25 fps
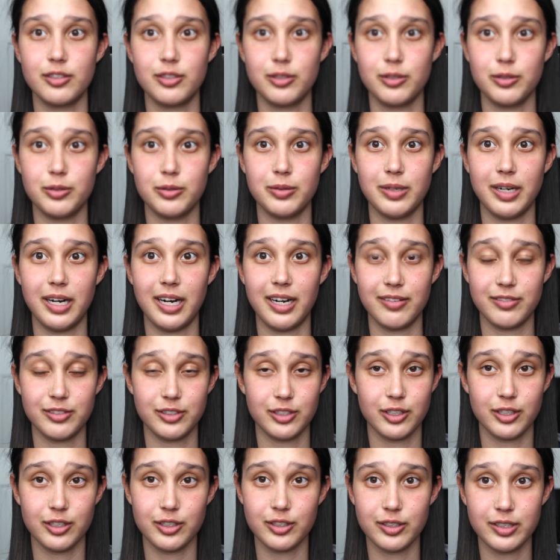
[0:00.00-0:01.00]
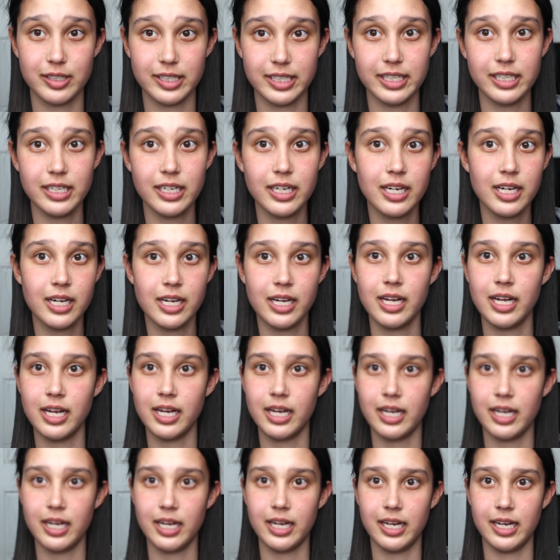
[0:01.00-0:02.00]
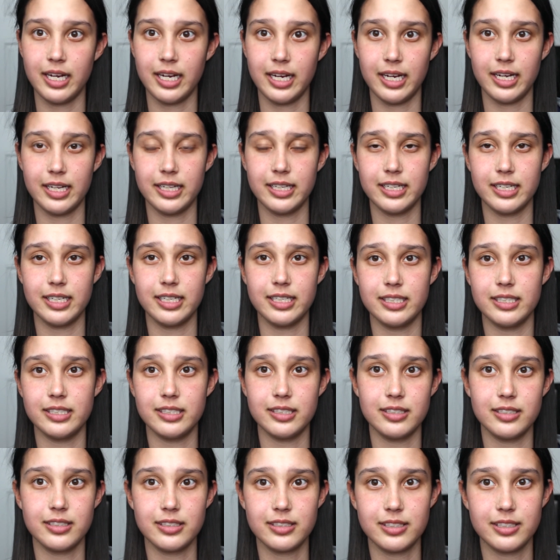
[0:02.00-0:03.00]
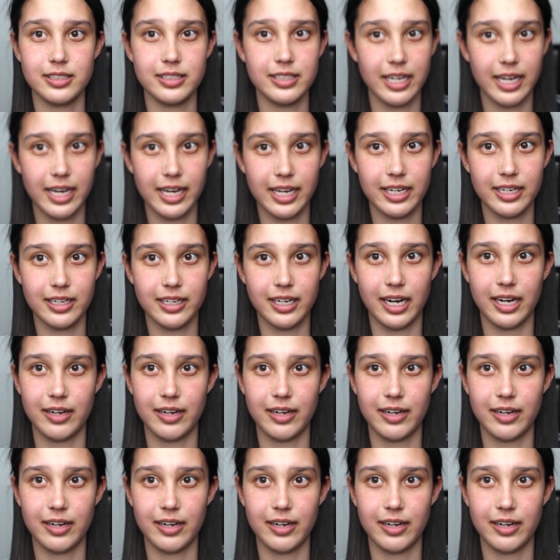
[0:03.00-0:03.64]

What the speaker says: to have surgery. And then today,